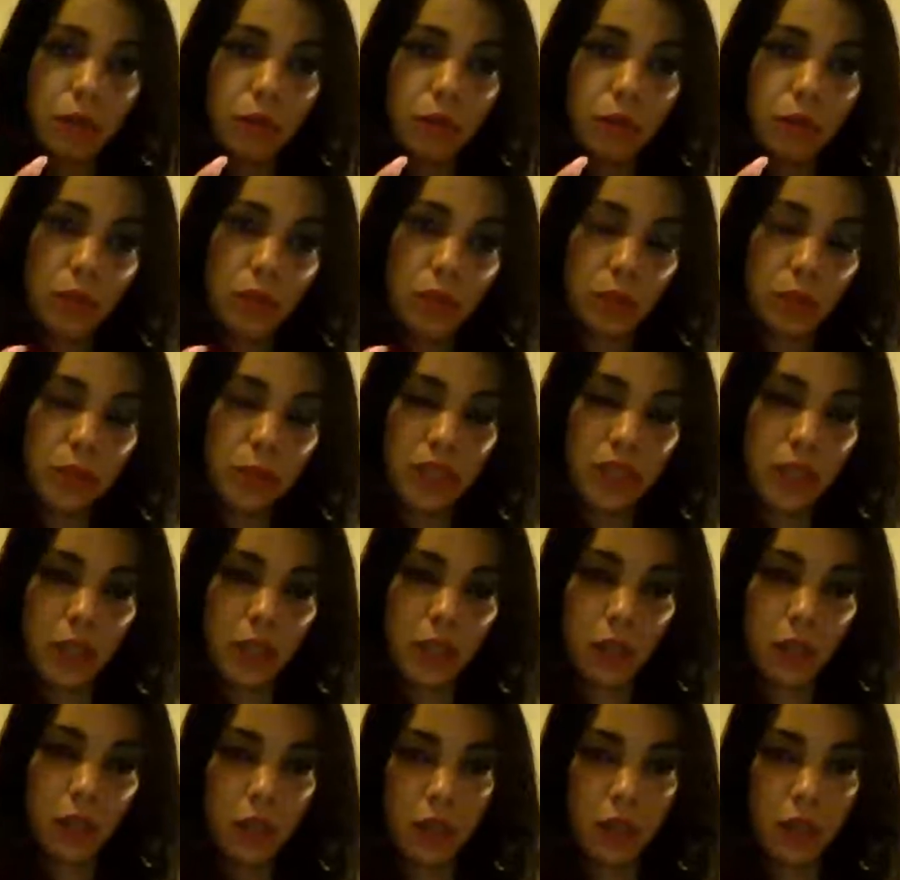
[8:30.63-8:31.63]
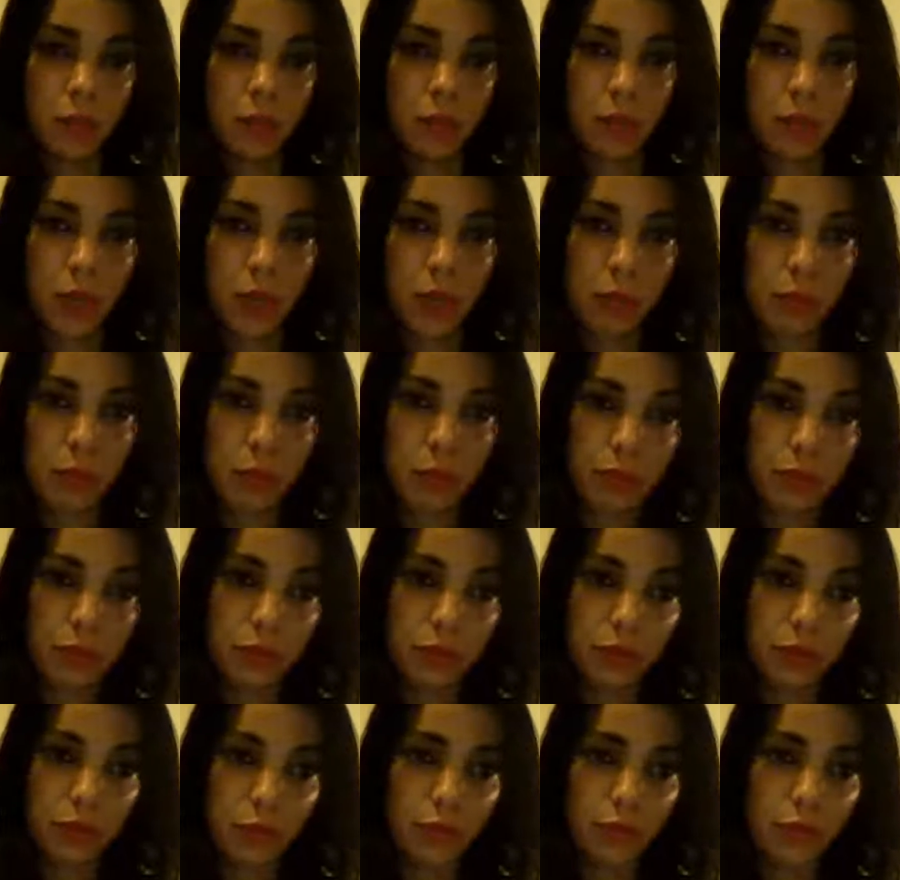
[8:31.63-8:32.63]
We would speak by
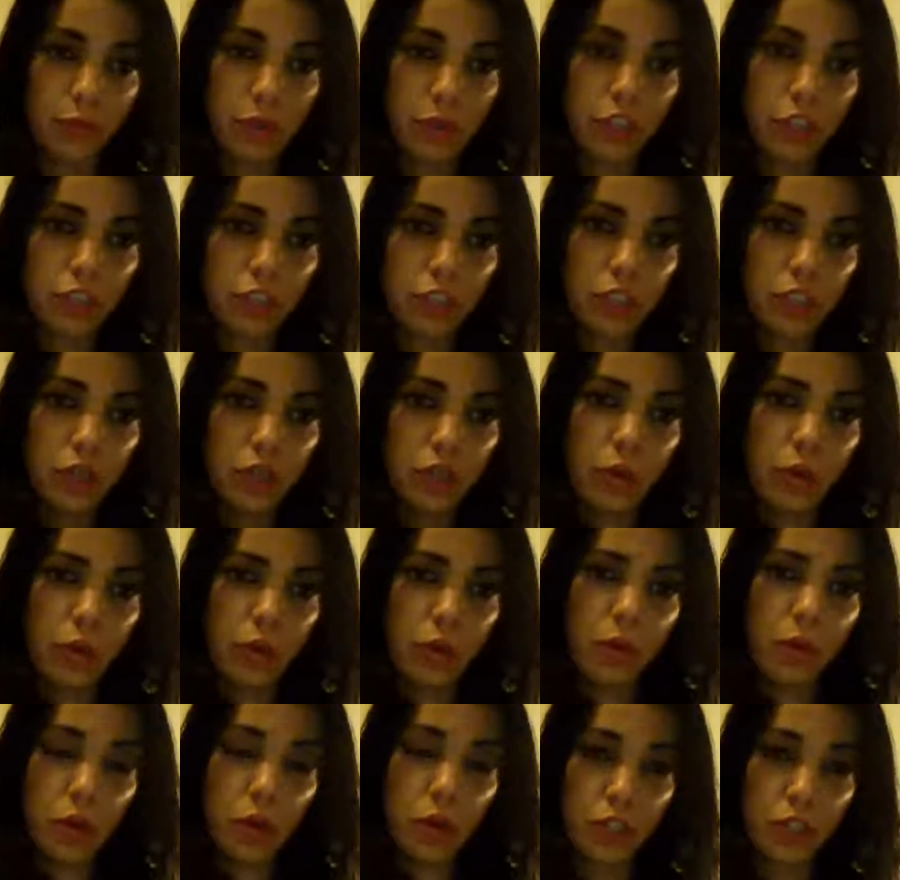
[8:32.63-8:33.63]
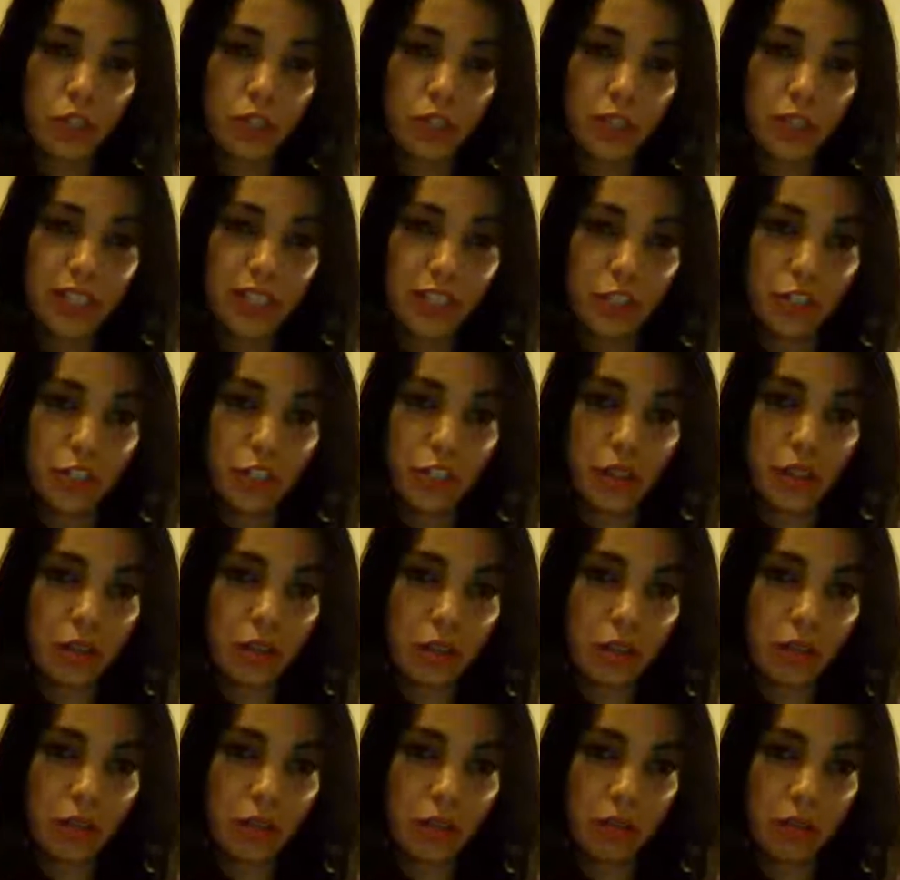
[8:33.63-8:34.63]
pushing emotions to each
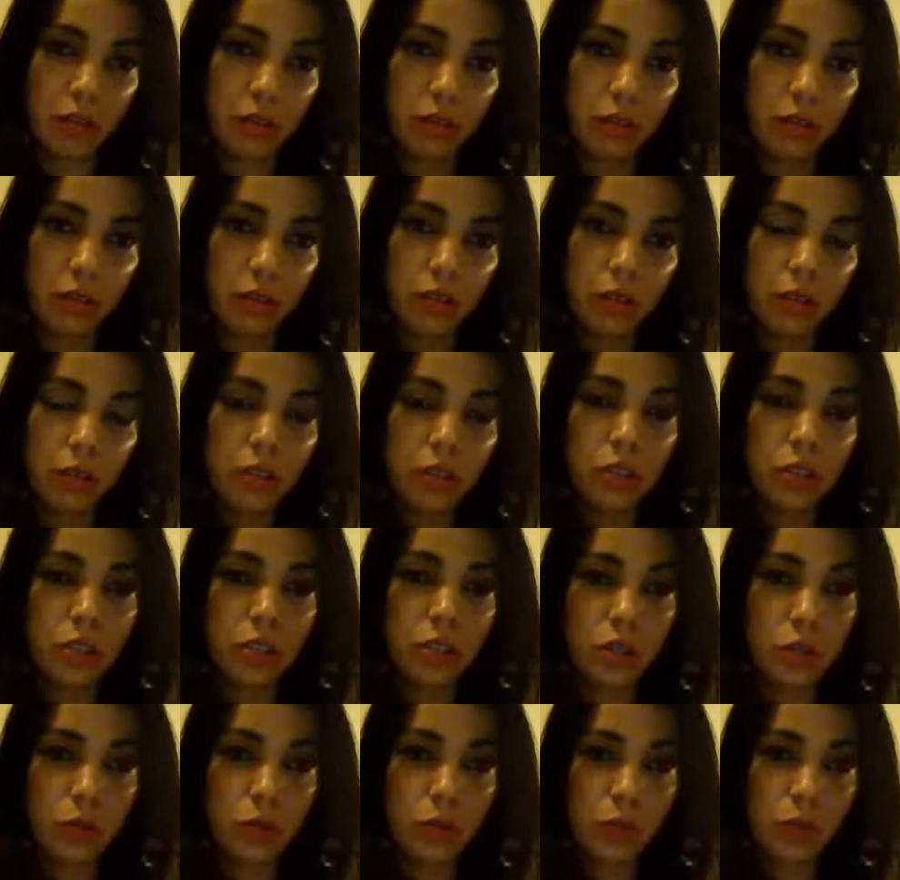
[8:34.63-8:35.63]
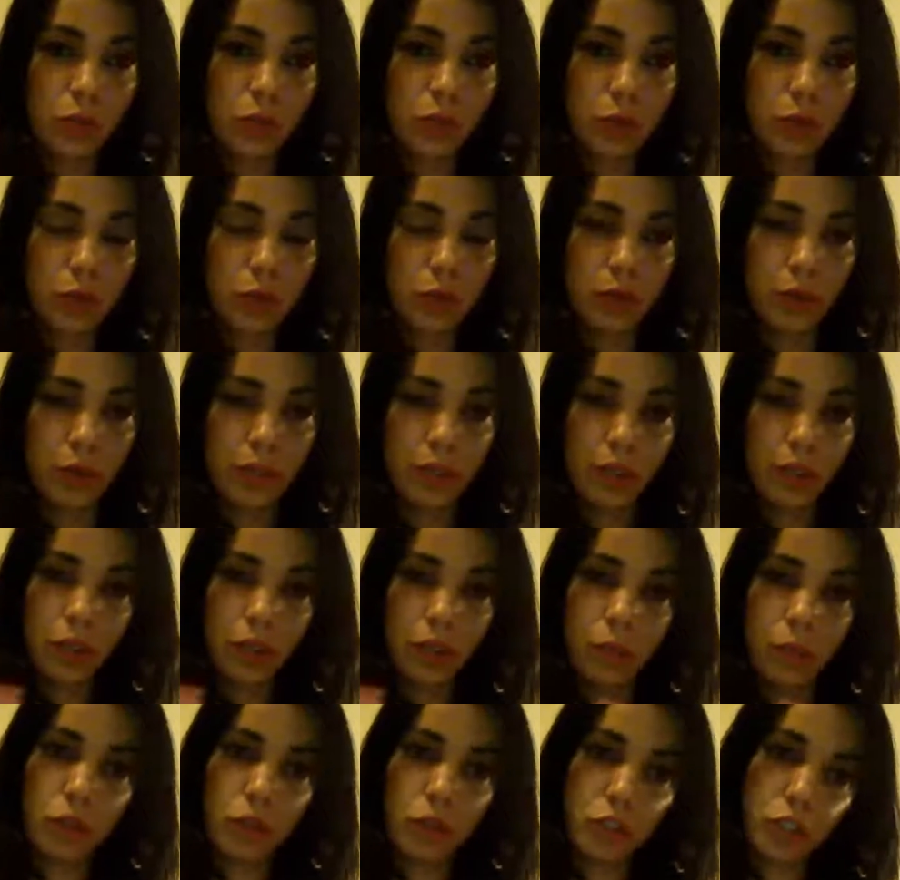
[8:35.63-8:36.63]
other. So we would read the
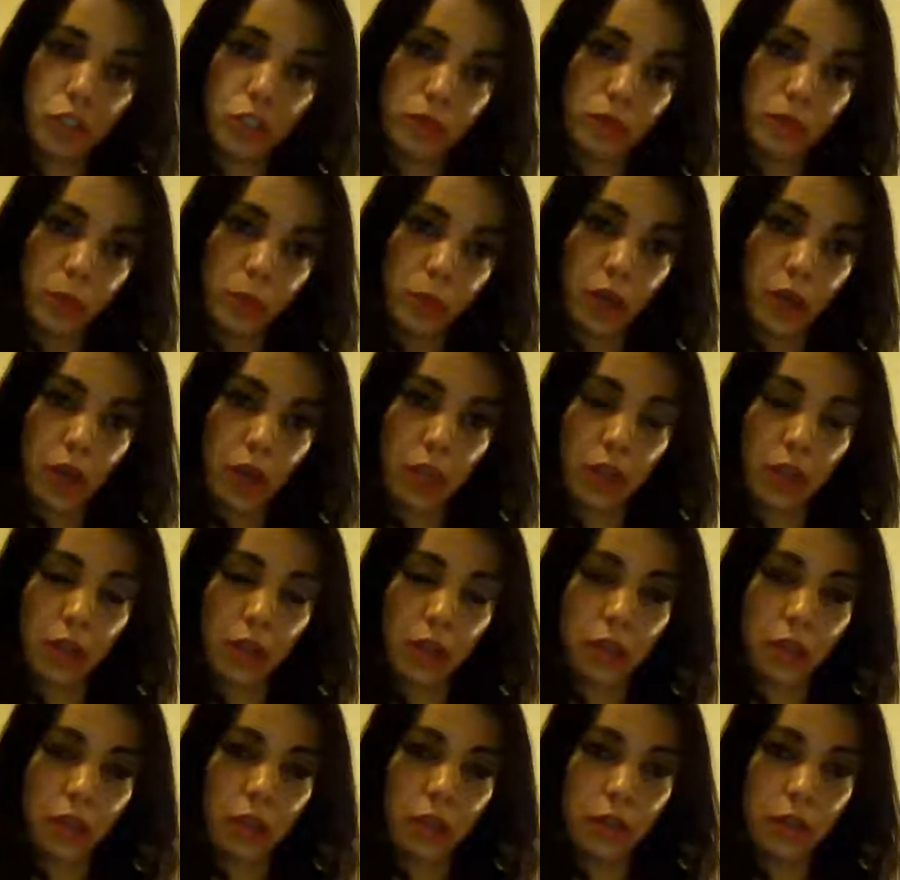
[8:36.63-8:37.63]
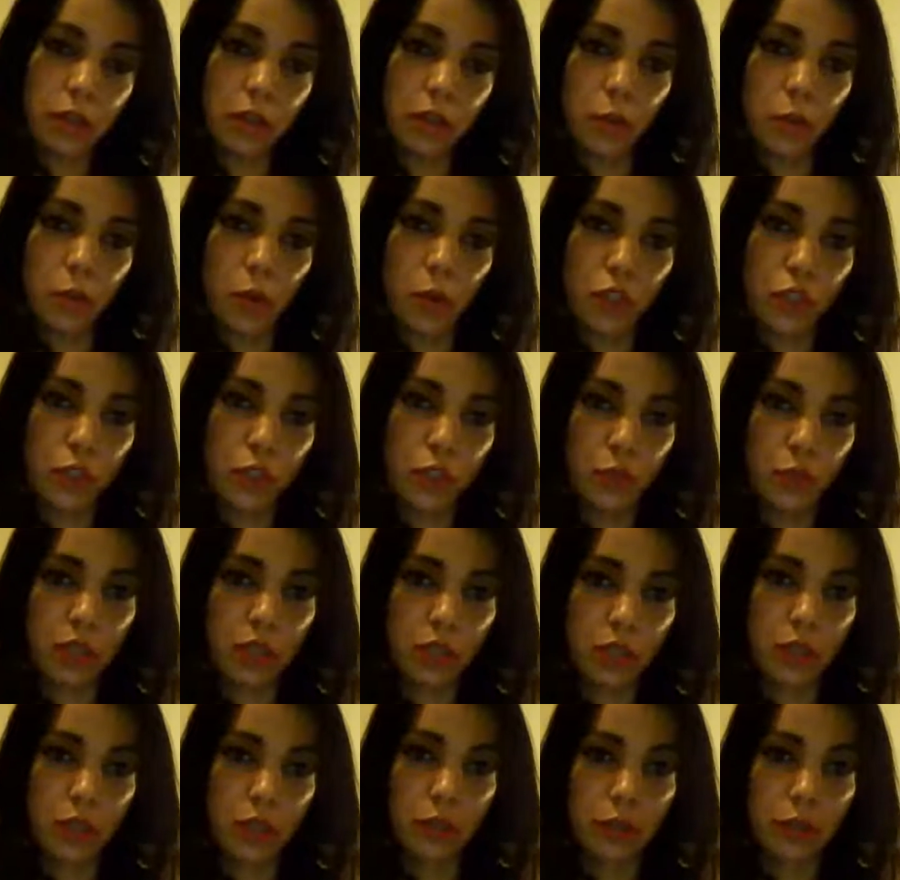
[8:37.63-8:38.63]
emotion from the other. The emotion was
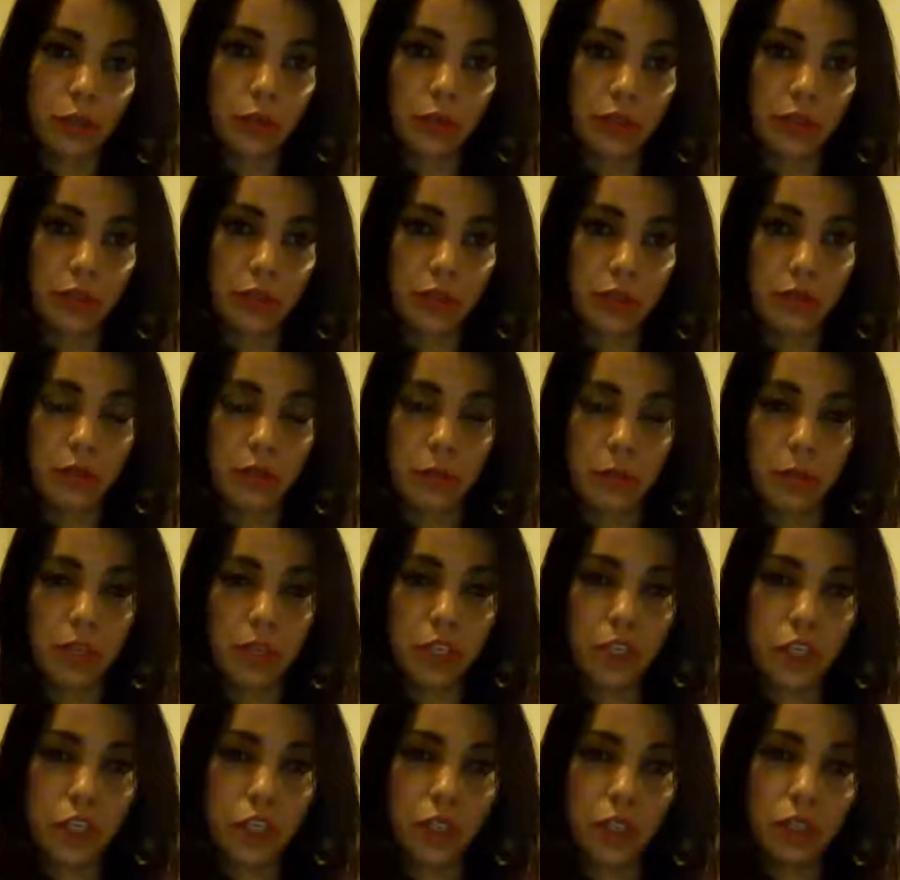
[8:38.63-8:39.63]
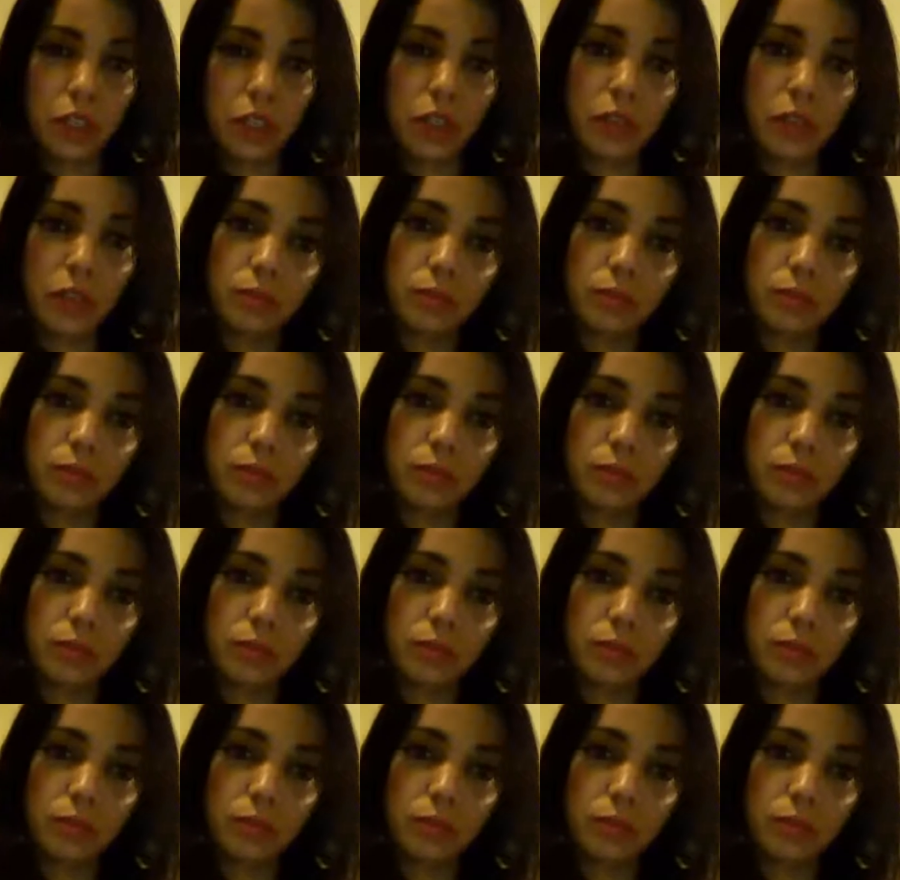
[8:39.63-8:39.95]
encoded with information.